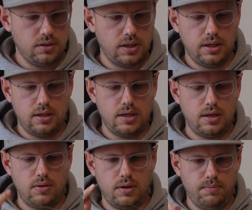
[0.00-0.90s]
Okay,
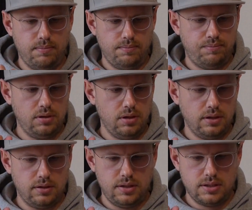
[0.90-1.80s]
now I'm
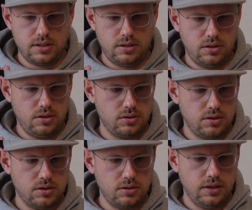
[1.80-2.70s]
pulling these
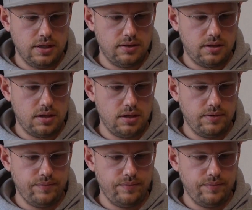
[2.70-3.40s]
knots together.